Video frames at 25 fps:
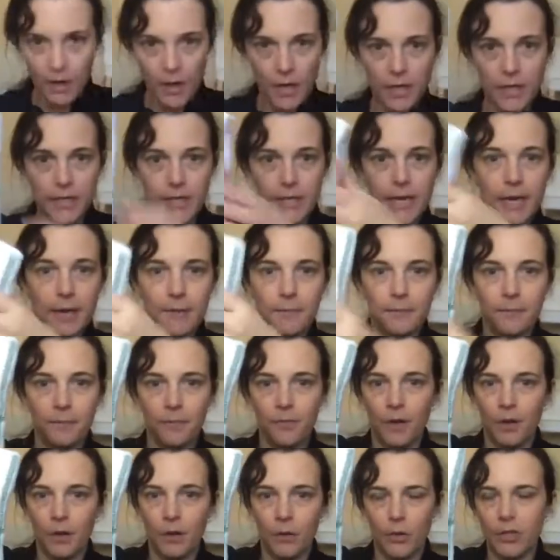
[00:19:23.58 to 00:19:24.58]
and you're set.
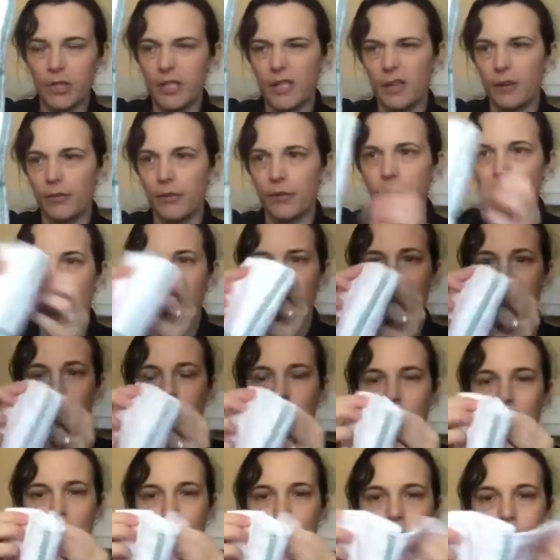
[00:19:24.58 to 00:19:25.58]
I won't stuff it.
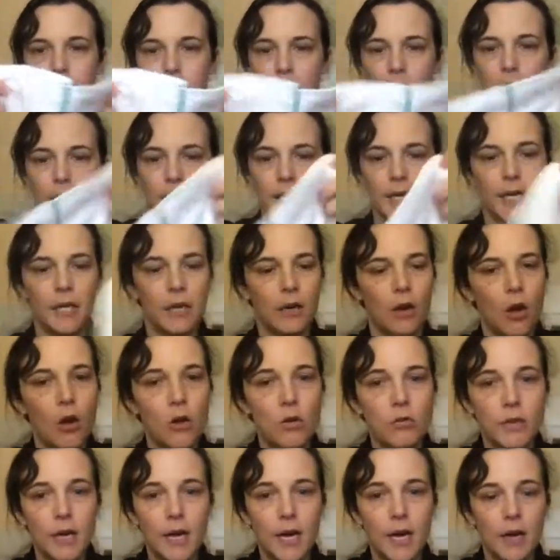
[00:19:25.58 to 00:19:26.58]
And then as they get
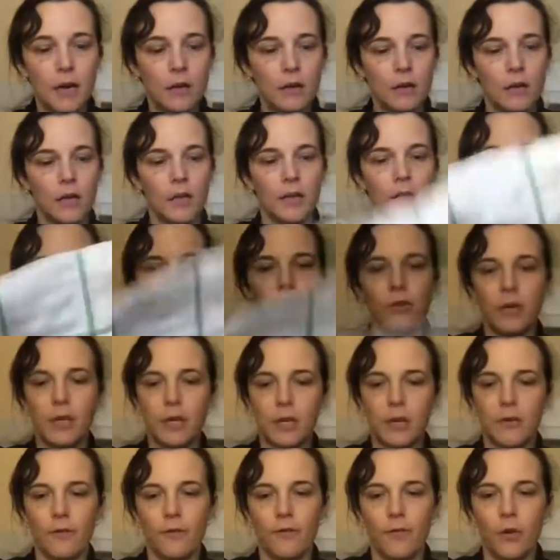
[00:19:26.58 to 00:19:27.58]
older, they've
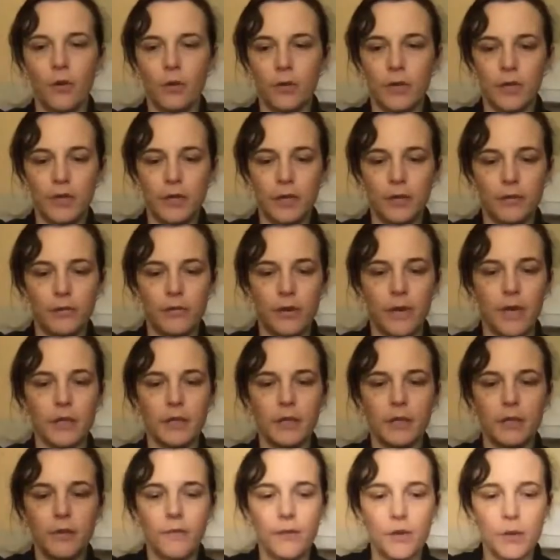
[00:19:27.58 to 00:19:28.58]
already got it folded in 3.
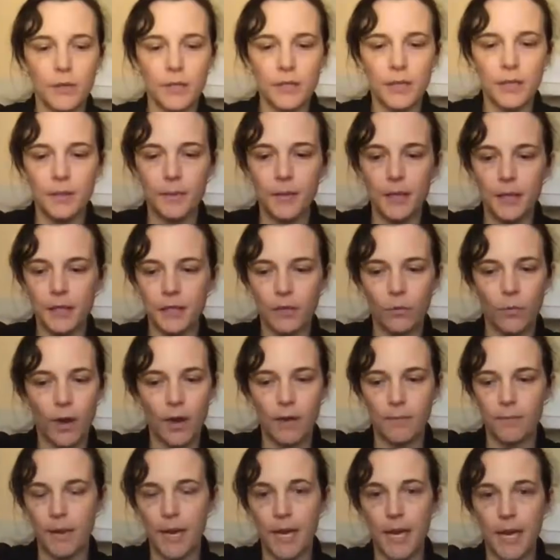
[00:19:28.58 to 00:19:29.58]
So if you want something that's a
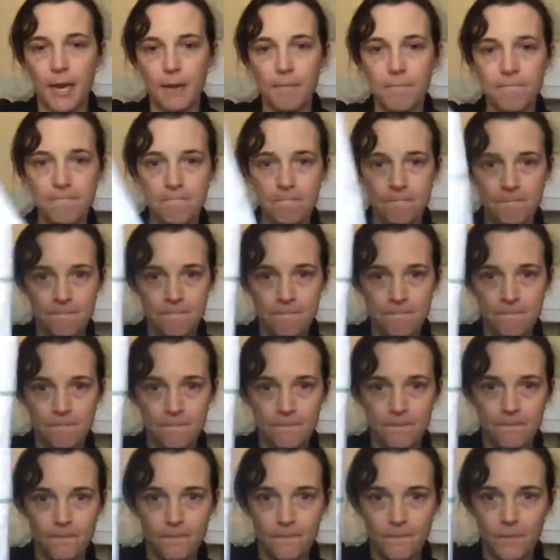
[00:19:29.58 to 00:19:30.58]
wham bam,
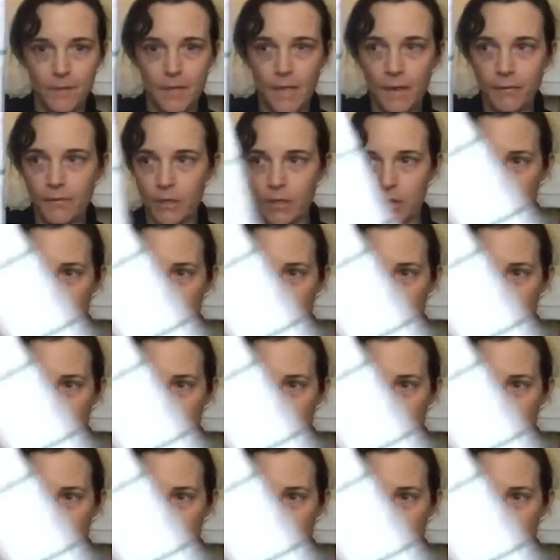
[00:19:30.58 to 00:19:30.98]
love